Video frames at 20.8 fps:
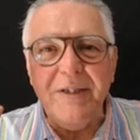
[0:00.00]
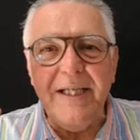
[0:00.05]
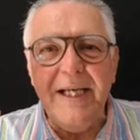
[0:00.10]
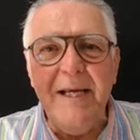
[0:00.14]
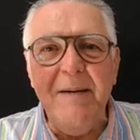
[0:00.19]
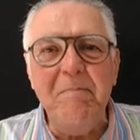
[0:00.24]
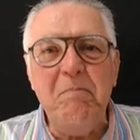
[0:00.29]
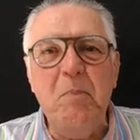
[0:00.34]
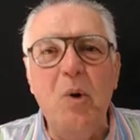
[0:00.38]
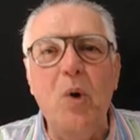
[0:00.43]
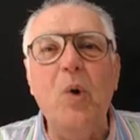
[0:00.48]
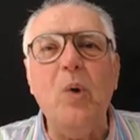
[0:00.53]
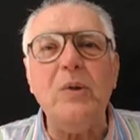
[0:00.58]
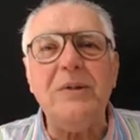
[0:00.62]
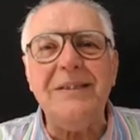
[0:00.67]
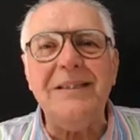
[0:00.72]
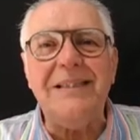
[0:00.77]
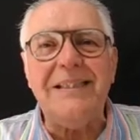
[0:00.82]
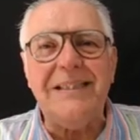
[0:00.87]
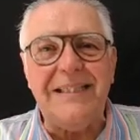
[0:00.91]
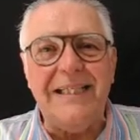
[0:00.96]

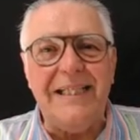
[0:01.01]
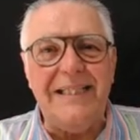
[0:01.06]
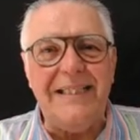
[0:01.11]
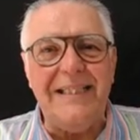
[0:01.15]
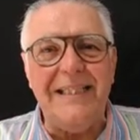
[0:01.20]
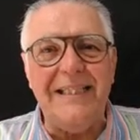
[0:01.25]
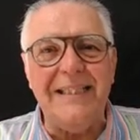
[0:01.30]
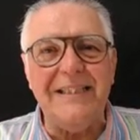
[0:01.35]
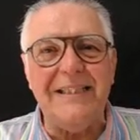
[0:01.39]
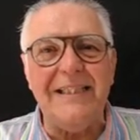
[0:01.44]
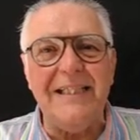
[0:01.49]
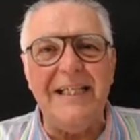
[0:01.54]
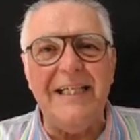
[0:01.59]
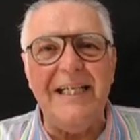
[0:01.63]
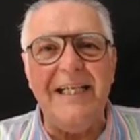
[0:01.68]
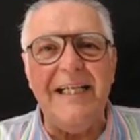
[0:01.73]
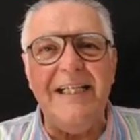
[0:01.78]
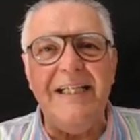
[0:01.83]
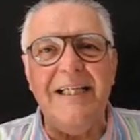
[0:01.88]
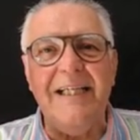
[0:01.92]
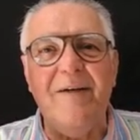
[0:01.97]
important settings
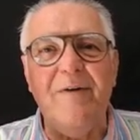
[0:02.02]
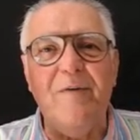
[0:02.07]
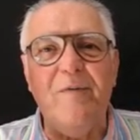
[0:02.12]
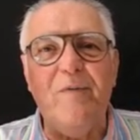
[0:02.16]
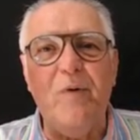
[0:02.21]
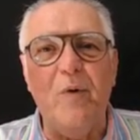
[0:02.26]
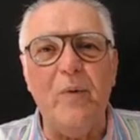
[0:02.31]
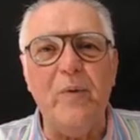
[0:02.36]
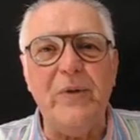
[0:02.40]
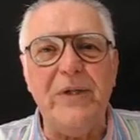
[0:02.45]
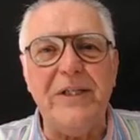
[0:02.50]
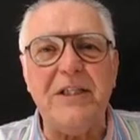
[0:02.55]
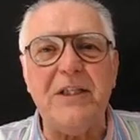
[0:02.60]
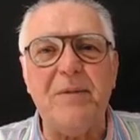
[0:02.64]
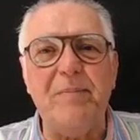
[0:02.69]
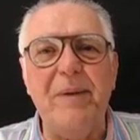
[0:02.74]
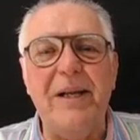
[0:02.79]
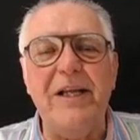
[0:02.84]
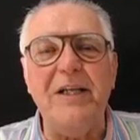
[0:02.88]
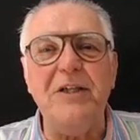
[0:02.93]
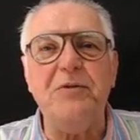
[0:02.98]
in for risk
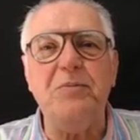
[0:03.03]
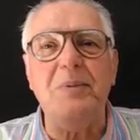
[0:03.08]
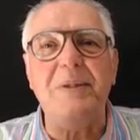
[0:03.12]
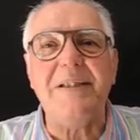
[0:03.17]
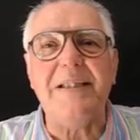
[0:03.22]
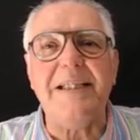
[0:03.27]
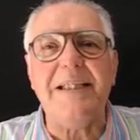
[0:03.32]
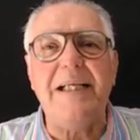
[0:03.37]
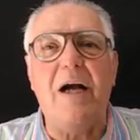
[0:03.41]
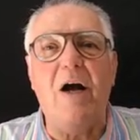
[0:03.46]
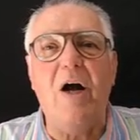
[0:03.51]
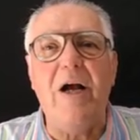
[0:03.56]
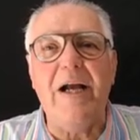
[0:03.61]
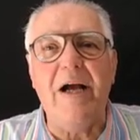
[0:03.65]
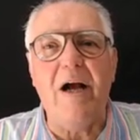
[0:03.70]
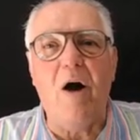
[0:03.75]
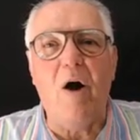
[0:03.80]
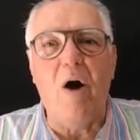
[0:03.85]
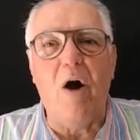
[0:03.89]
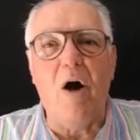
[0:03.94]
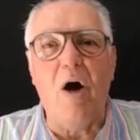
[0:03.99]
management
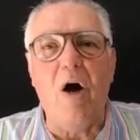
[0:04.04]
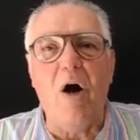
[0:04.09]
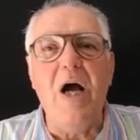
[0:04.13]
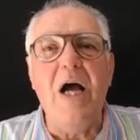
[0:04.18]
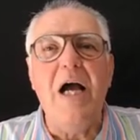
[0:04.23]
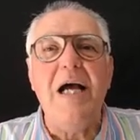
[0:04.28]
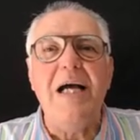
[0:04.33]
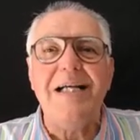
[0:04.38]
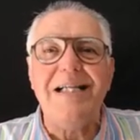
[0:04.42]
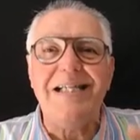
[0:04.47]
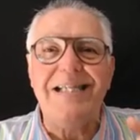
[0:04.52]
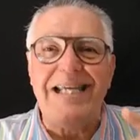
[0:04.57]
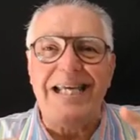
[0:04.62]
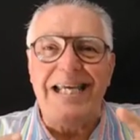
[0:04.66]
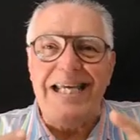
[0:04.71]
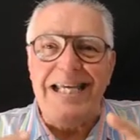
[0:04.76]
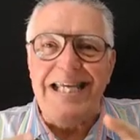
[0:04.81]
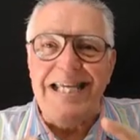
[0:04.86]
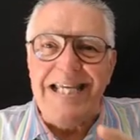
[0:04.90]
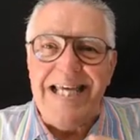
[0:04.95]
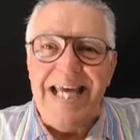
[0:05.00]
are the
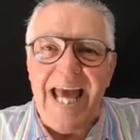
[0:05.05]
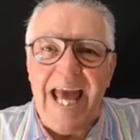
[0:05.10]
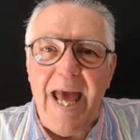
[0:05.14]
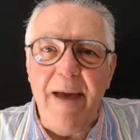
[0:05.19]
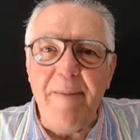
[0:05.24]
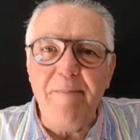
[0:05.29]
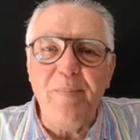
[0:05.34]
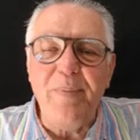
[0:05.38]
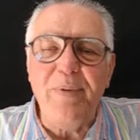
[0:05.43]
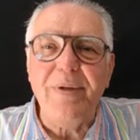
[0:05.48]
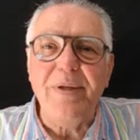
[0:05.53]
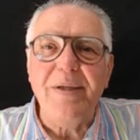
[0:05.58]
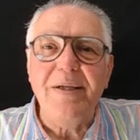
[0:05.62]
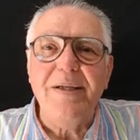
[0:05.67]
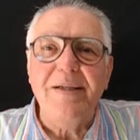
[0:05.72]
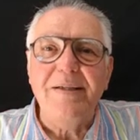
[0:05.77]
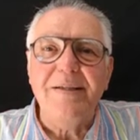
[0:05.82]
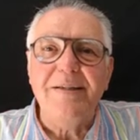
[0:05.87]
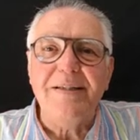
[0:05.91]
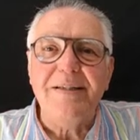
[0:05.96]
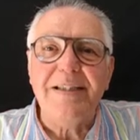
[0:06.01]
gap
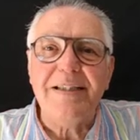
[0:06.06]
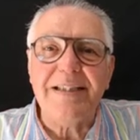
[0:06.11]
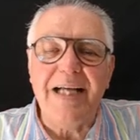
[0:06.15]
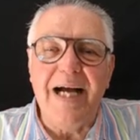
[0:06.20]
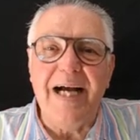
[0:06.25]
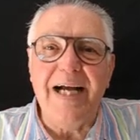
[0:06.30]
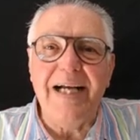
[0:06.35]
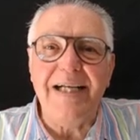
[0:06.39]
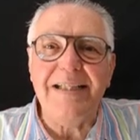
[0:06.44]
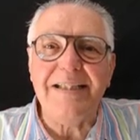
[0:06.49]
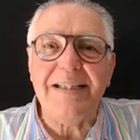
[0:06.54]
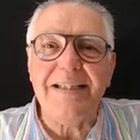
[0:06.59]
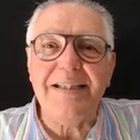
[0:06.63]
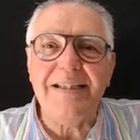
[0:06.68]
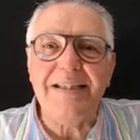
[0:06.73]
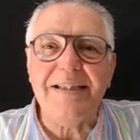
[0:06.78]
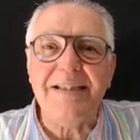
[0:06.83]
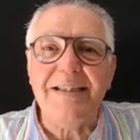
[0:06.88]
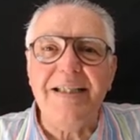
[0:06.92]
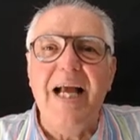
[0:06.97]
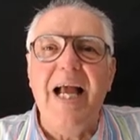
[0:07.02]

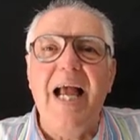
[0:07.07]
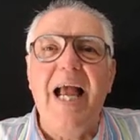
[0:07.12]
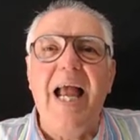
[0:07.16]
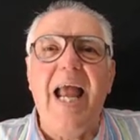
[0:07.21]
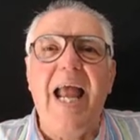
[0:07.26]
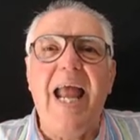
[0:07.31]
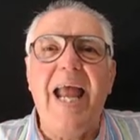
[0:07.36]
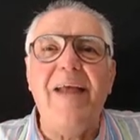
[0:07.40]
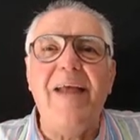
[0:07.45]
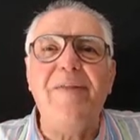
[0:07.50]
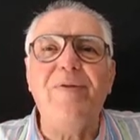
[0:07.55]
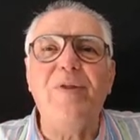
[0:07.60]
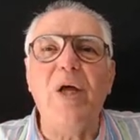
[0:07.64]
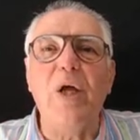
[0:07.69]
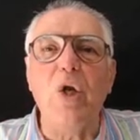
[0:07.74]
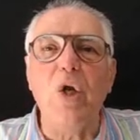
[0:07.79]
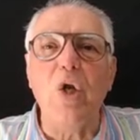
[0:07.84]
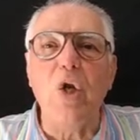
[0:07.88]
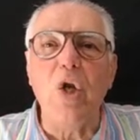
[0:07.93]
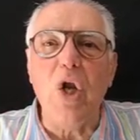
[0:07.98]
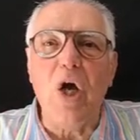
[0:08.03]
sizes and the
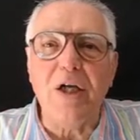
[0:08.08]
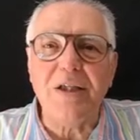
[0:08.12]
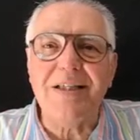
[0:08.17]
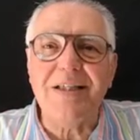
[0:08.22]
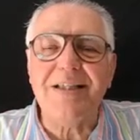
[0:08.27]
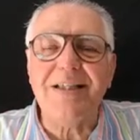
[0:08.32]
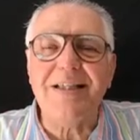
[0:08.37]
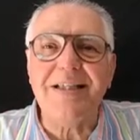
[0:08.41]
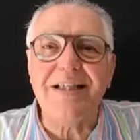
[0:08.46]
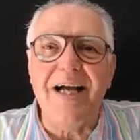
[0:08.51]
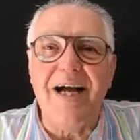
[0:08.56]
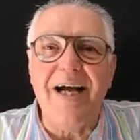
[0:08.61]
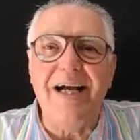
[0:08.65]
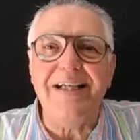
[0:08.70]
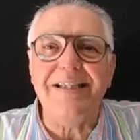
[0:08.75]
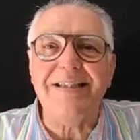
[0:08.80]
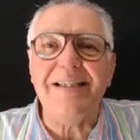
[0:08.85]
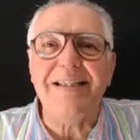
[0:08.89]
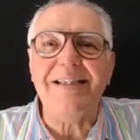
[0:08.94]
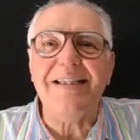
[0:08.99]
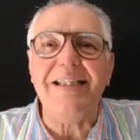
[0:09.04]
lot
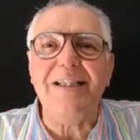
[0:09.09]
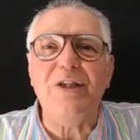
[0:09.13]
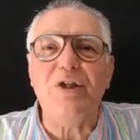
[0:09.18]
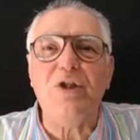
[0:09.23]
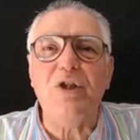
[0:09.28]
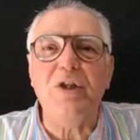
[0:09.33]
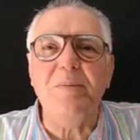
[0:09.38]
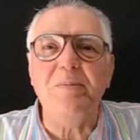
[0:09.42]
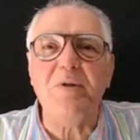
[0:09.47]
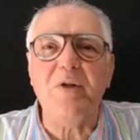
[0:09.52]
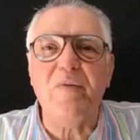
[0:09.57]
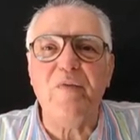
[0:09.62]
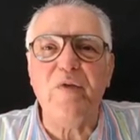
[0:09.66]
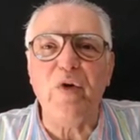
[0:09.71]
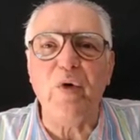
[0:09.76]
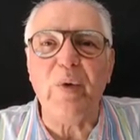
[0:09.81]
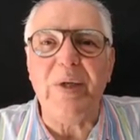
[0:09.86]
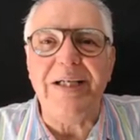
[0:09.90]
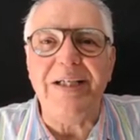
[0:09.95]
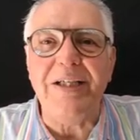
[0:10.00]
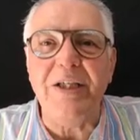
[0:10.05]
sizes in terms of
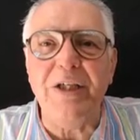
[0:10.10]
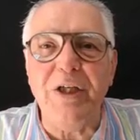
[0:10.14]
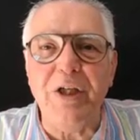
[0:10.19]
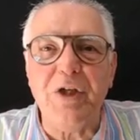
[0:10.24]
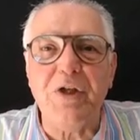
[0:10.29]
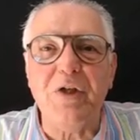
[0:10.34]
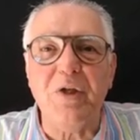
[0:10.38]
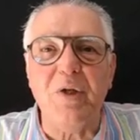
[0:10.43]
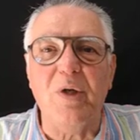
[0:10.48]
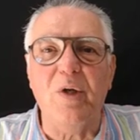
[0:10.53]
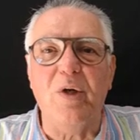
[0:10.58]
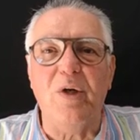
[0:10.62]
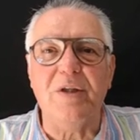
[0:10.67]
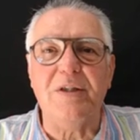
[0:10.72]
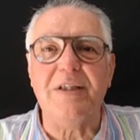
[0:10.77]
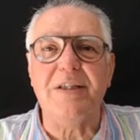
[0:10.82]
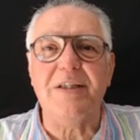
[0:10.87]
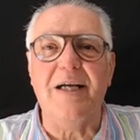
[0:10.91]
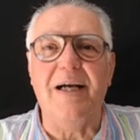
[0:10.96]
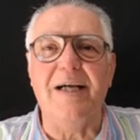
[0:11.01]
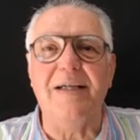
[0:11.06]
your initial lot
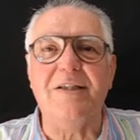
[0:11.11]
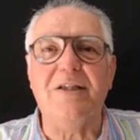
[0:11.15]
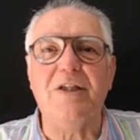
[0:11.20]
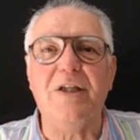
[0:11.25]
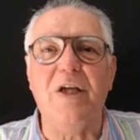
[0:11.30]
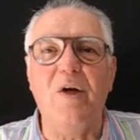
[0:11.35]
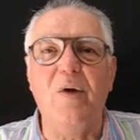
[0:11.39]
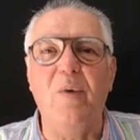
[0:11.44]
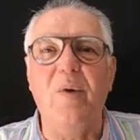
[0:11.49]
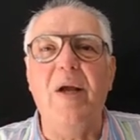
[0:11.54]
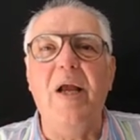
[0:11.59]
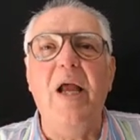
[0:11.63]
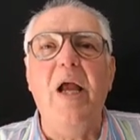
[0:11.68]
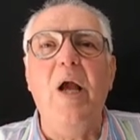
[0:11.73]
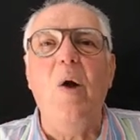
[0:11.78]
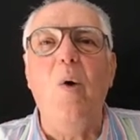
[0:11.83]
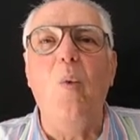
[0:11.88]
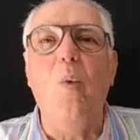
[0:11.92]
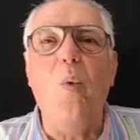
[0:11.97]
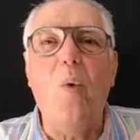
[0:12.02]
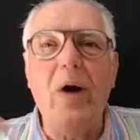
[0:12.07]
size. So
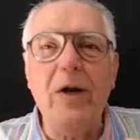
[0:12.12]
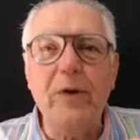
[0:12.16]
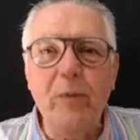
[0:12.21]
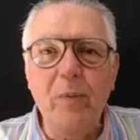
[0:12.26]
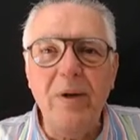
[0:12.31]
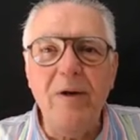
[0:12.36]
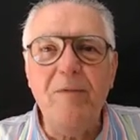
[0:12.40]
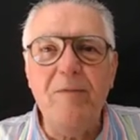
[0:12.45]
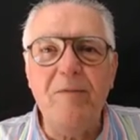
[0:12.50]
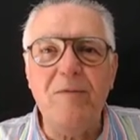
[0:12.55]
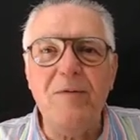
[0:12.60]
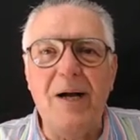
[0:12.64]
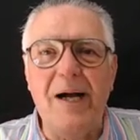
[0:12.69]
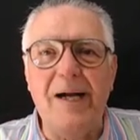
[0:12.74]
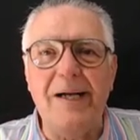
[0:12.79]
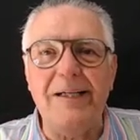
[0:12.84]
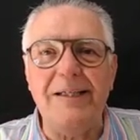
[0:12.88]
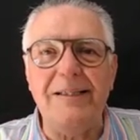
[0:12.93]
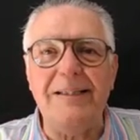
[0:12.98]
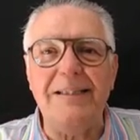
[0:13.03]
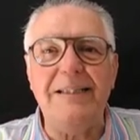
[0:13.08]
what we
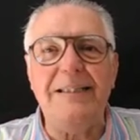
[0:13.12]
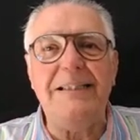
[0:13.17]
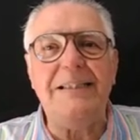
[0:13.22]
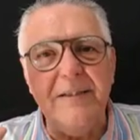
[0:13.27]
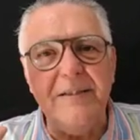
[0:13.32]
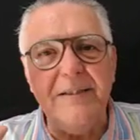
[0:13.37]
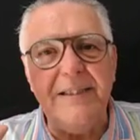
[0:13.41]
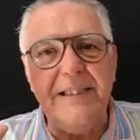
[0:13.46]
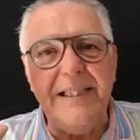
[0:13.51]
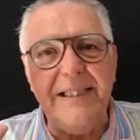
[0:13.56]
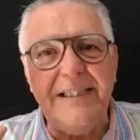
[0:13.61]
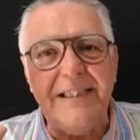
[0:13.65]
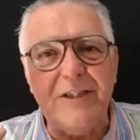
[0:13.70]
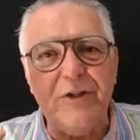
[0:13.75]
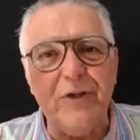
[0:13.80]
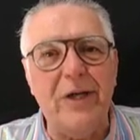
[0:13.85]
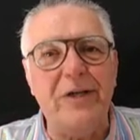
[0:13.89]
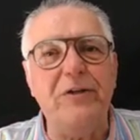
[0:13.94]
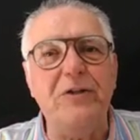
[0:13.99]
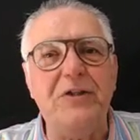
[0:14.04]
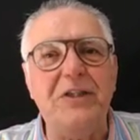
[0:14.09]
find is the
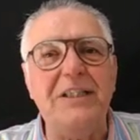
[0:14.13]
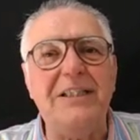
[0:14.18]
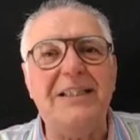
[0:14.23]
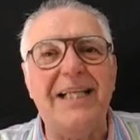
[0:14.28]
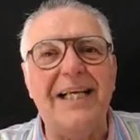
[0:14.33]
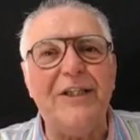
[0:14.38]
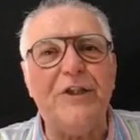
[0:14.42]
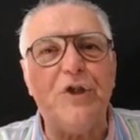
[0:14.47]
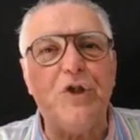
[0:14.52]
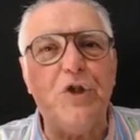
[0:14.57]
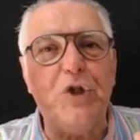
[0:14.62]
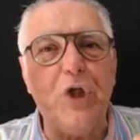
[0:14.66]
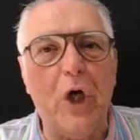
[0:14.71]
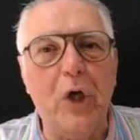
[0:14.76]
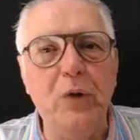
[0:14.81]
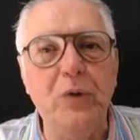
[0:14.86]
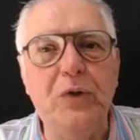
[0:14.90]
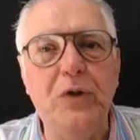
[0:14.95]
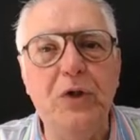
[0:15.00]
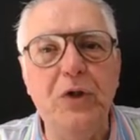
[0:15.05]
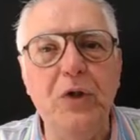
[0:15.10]
strategies that
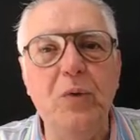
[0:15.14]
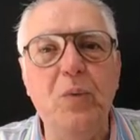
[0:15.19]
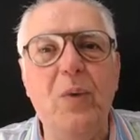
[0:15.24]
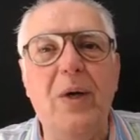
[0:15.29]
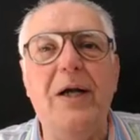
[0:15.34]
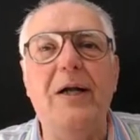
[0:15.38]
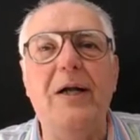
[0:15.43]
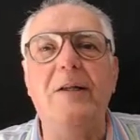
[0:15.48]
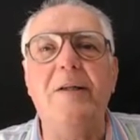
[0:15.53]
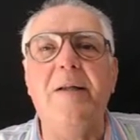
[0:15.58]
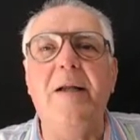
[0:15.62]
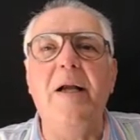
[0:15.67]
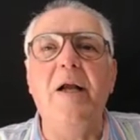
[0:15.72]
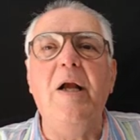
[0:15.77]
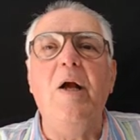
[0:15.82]
don't do well,